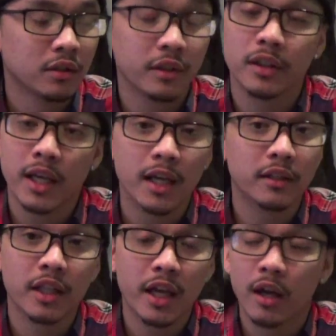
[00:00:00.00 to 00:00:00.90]
like
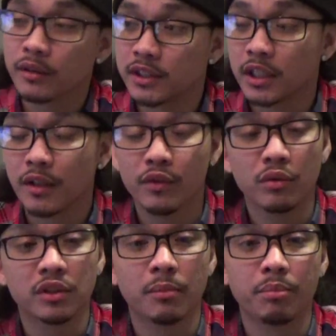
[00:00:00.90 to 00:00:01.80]
I was saying, if you
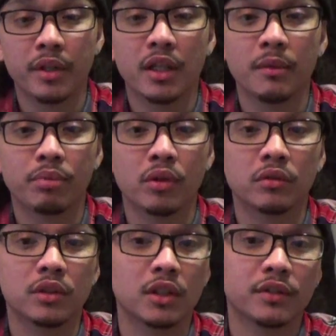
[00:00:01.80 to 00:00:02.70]
was a big
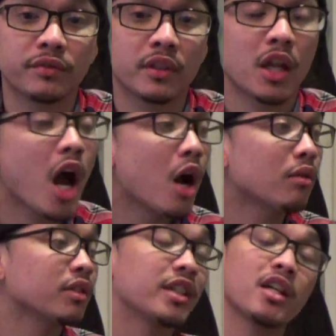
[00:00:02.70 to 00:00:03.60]
Bone Thugs fan, I
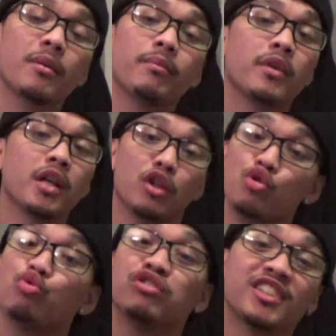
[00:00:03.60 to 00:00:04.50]
don't care, man.
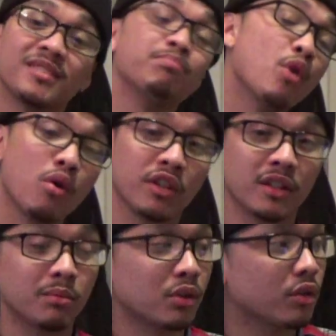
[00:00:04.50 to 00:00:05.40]
You
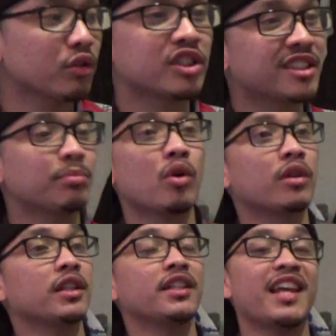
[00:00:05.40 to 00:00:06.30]
smoking, bro. You
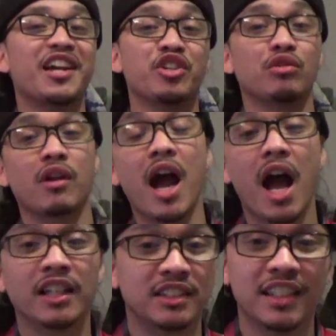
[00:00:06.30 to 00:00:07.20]
smoking in that
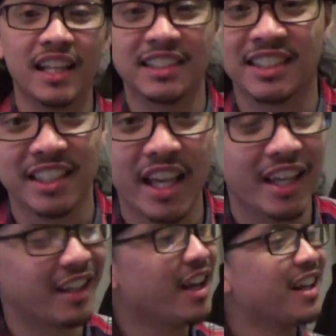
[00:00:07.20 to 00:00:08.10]
garage, in that
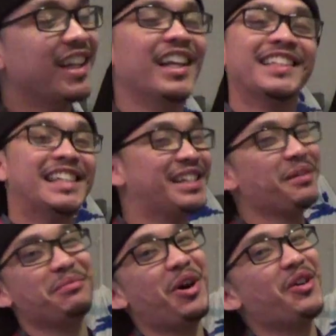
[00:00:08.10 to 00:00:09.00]
shed, listening to
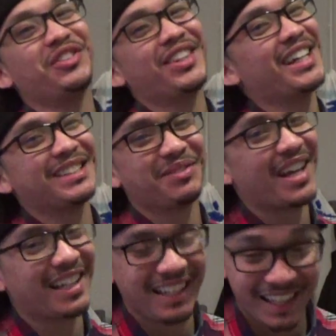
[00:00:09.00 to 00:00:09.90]
Bone Thugs
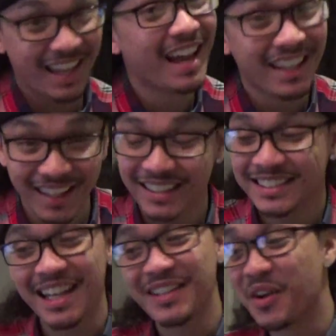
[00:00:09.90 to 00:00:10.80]
back in the day. Yes,
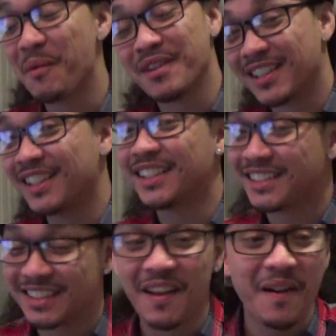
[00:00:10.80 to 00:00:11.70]
I know,
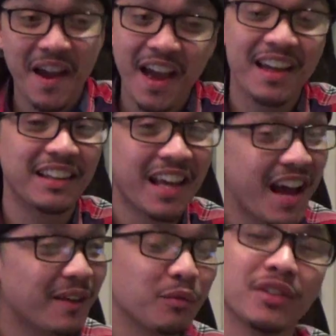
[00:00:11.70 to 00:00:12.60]
because I had a
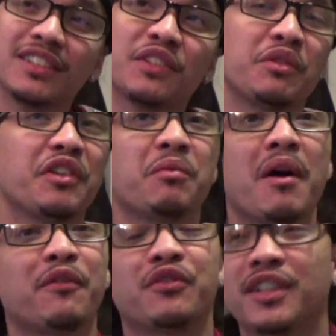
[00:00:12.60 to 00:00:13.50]
lot. Well, they weren't even
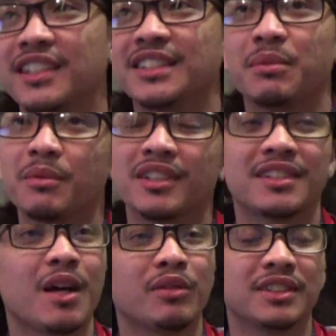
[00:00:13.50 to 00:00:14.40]
my friends, man, because
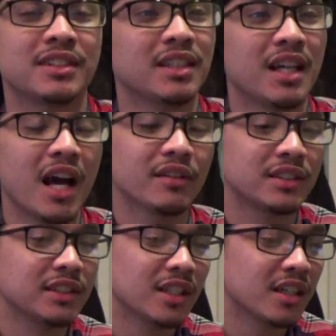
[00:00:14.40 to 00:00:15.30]
I was a
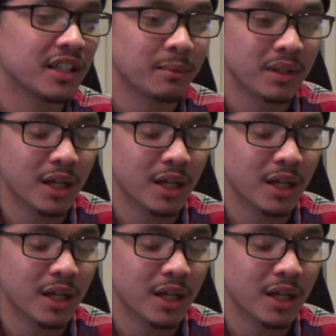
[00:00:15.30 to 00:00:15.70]
youngin', man.